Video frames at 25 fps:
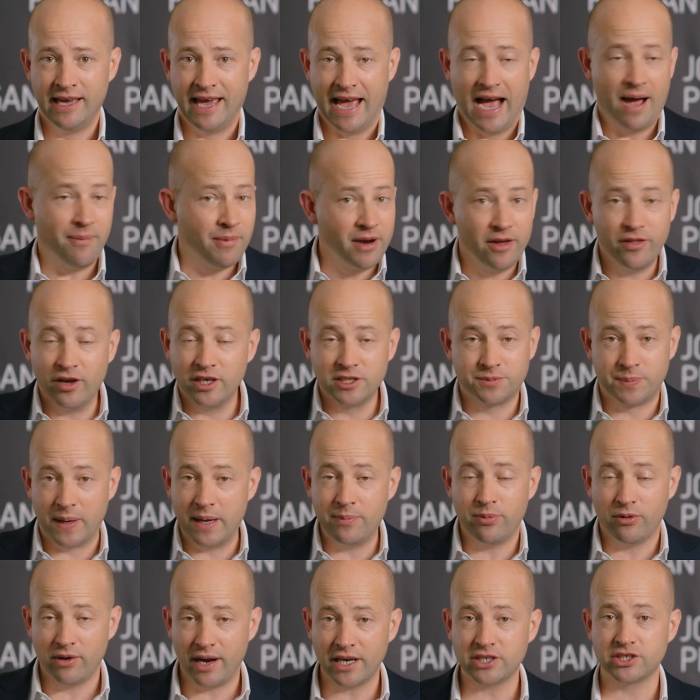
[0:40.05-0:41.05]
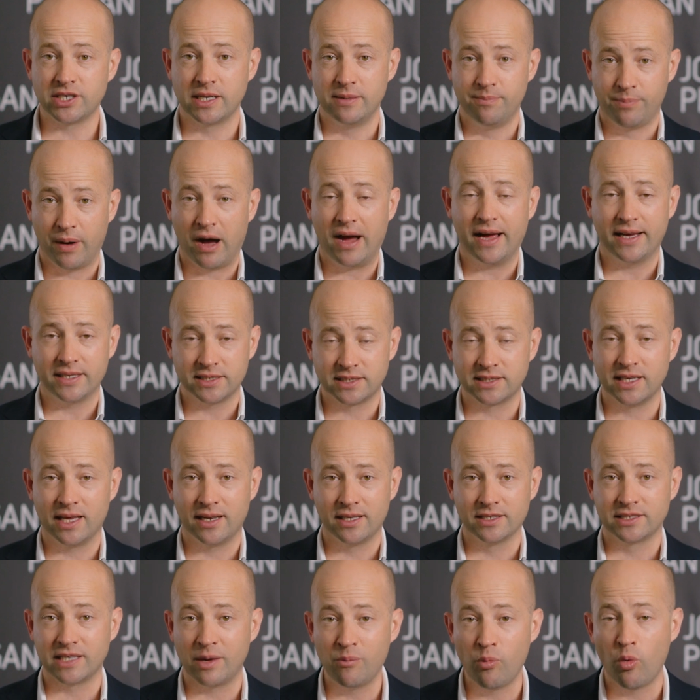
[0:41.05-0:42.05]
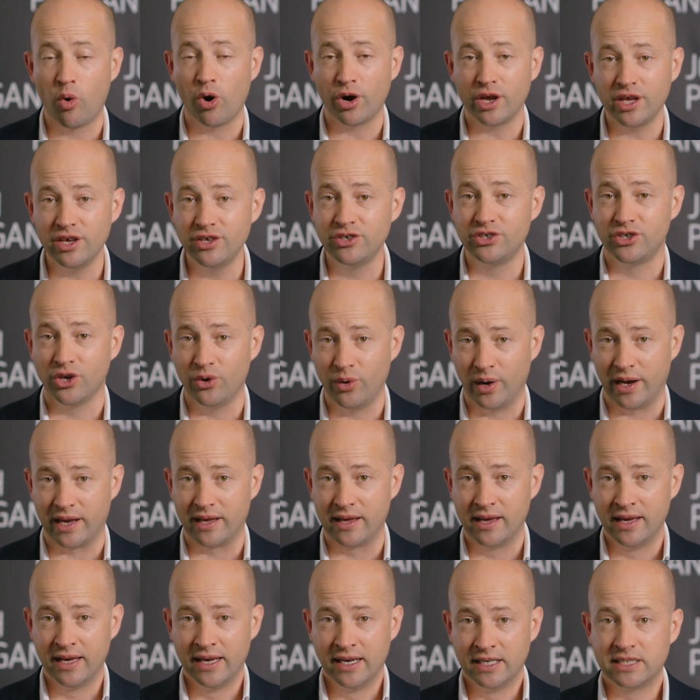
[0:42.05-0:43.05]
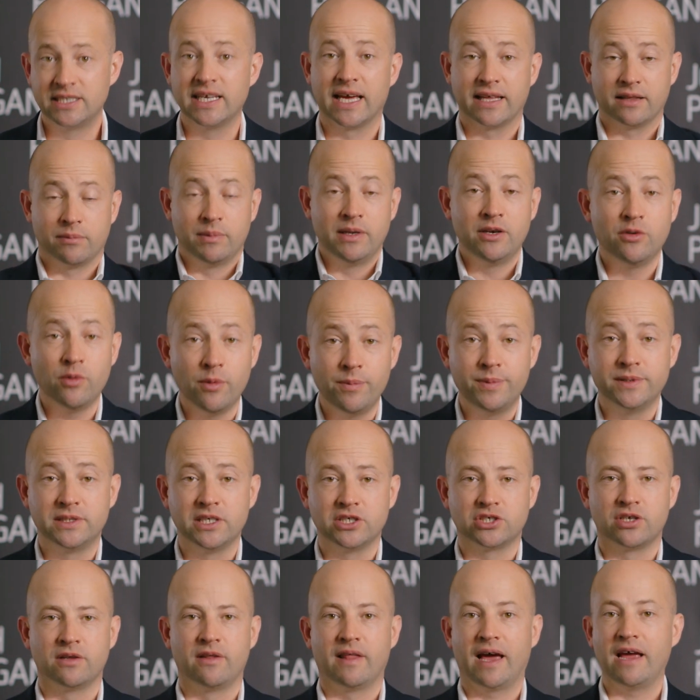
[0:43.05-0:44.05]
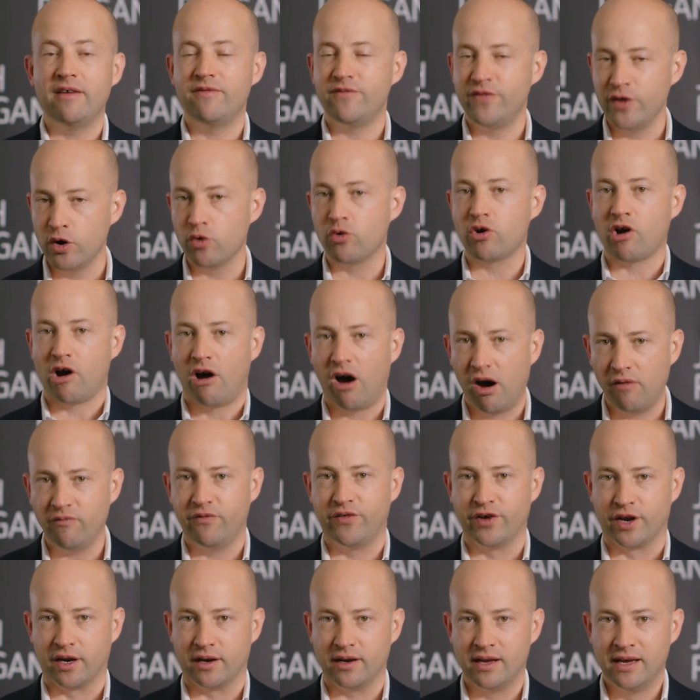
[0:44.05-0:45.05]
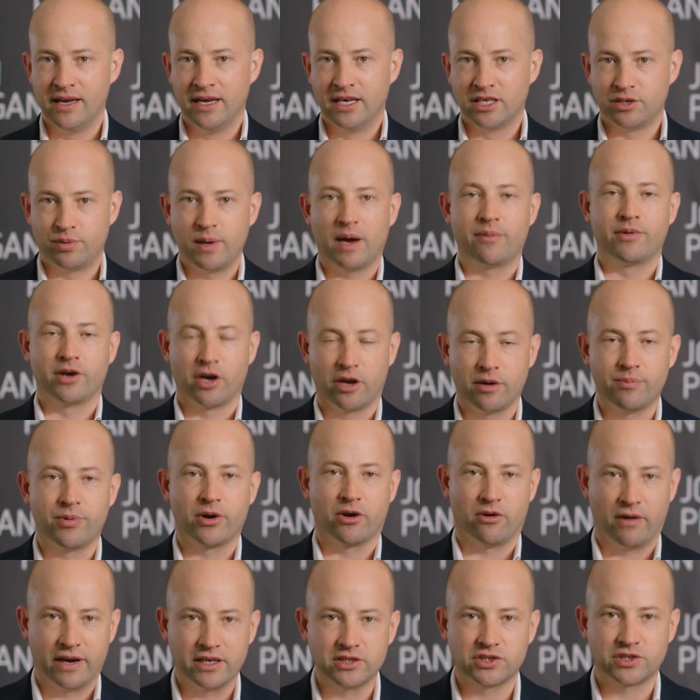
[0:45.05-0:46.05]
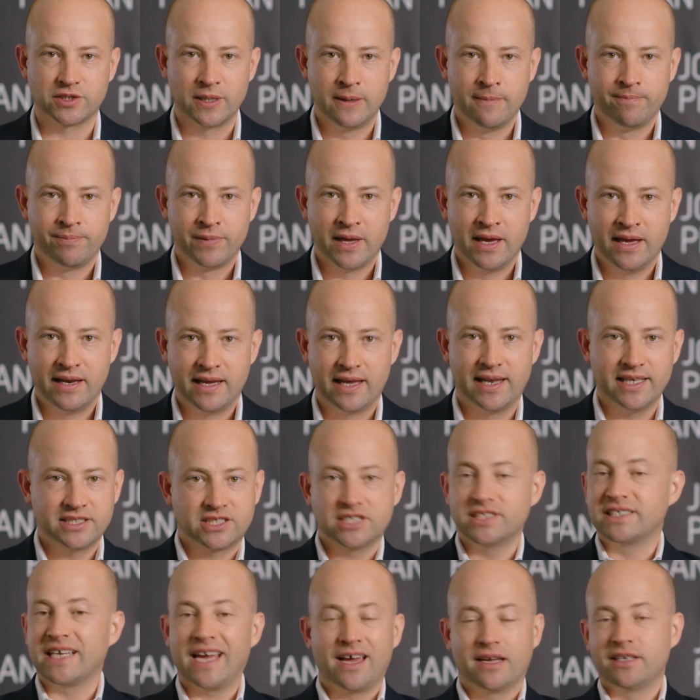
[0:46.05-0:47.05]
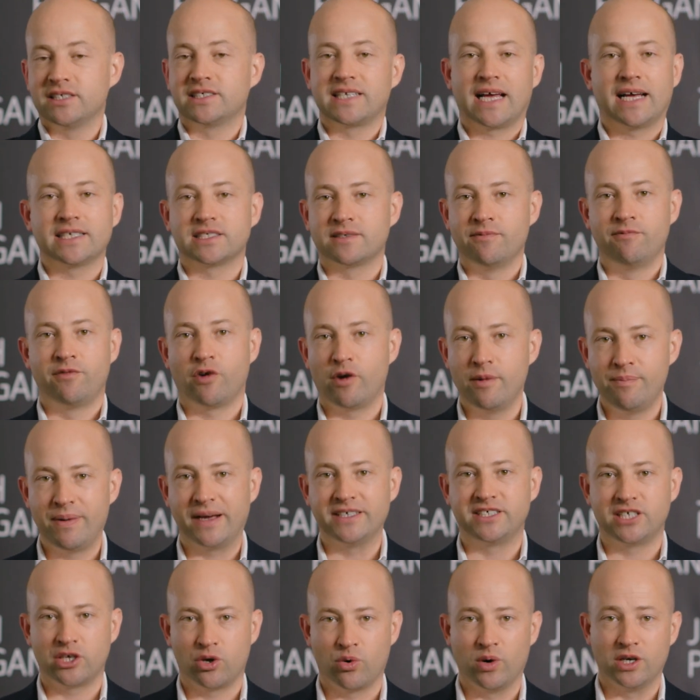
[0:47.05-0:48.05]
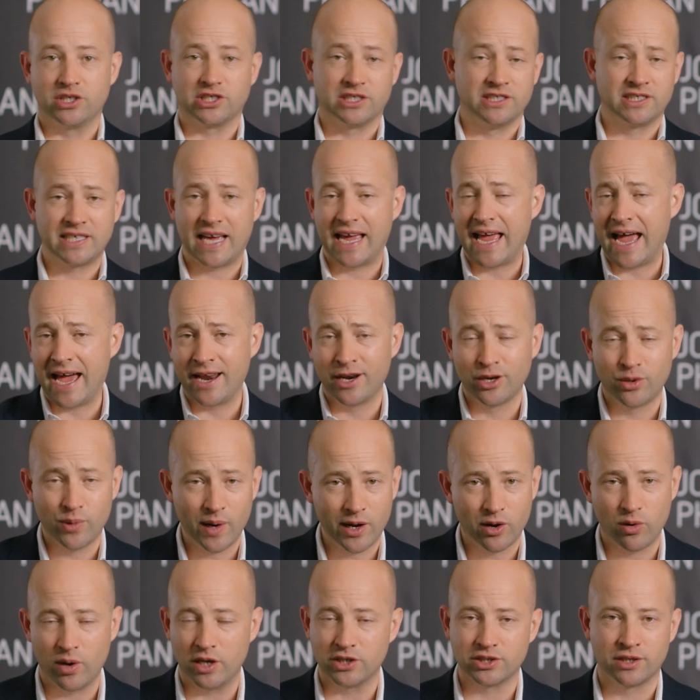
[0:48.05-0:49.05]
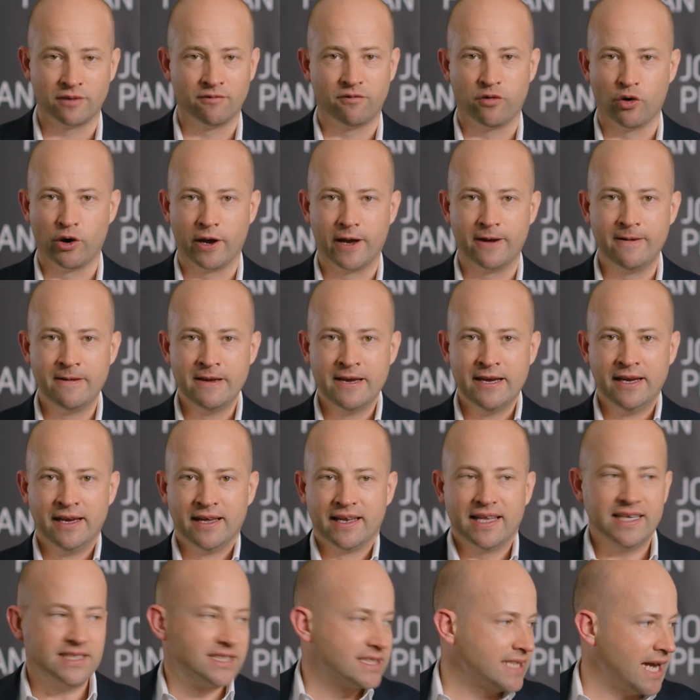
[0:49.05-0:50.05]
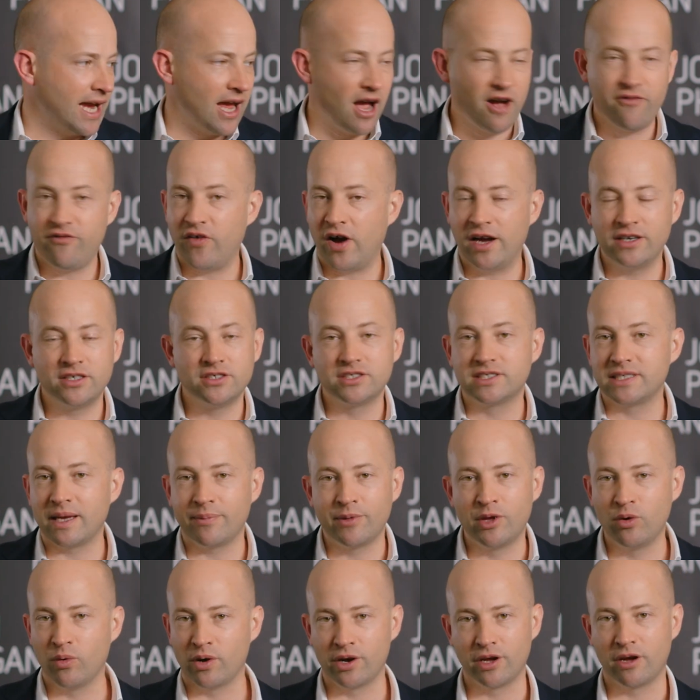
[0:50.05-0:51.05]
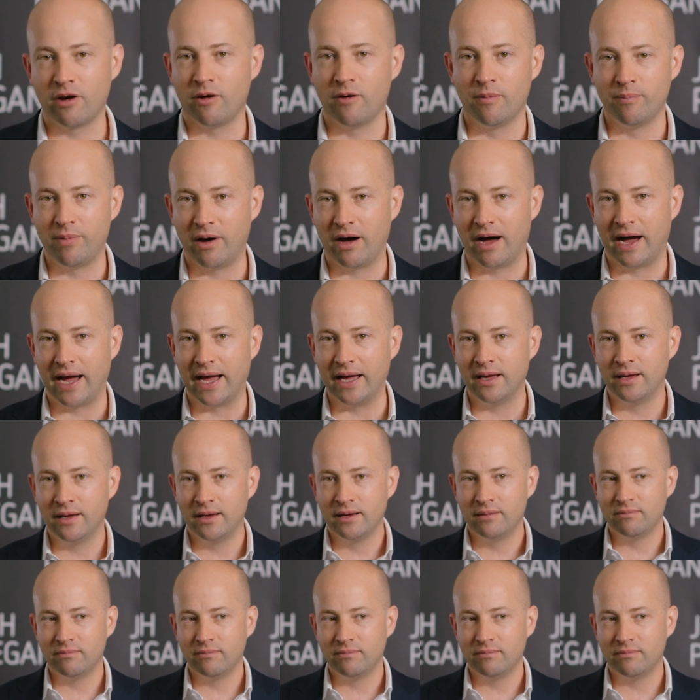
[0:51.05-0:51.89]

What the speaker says: How many of those people are actually buyer sellers, and what are you doing to get them into a position that they feel confident to be able to go to progress? Now, let's just say I just ask some very basic questions. Hey, Hannah, a quick question for you. Let's say I find you something you want to go and buy.